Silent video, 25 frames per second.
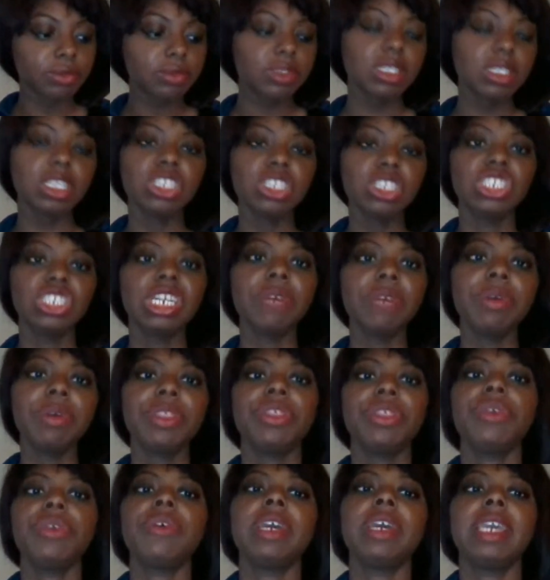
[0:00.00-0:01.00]
share with
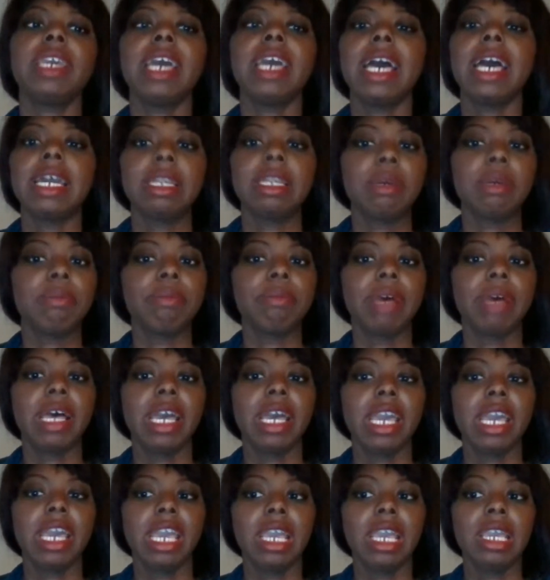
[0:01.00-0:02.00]
you again
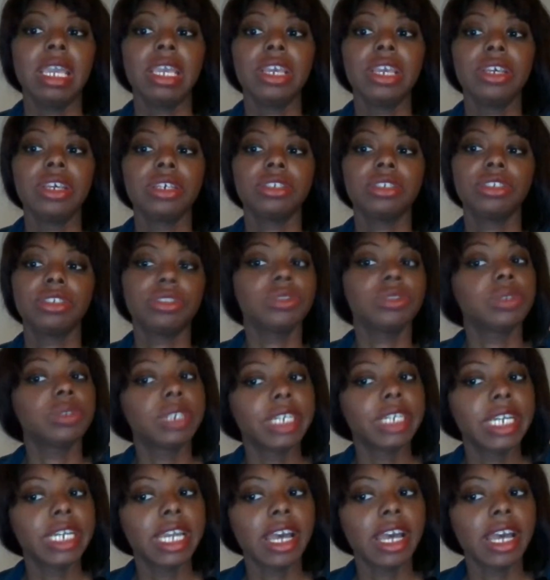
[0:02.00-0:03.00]
my
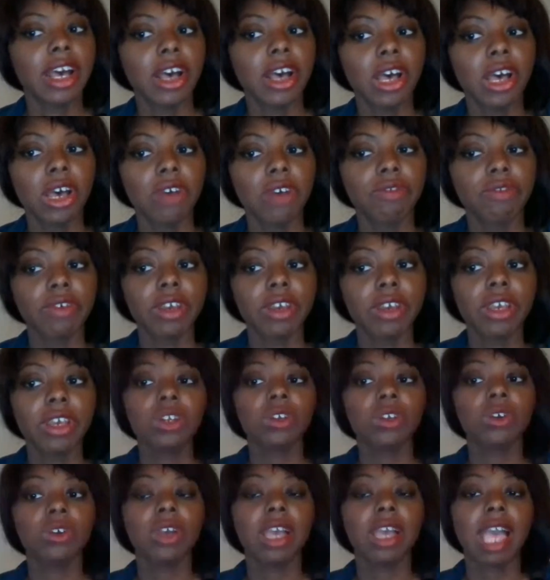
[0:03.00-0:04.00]
story of
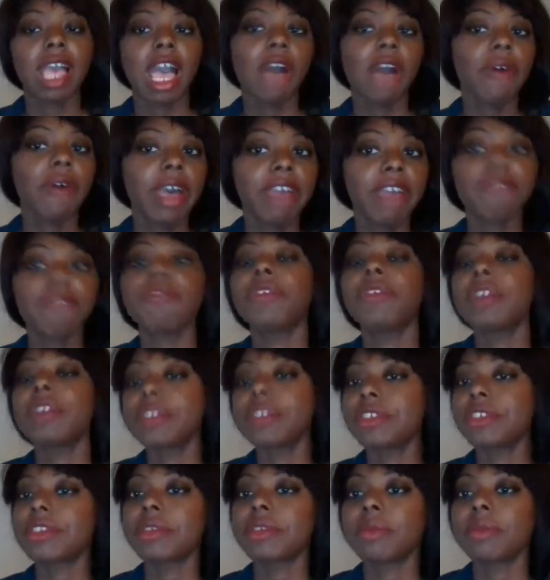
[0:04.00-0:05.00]
how I
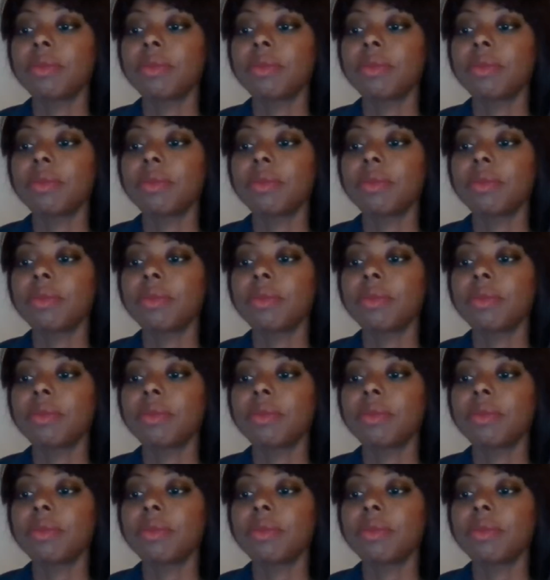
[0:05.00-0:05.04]
first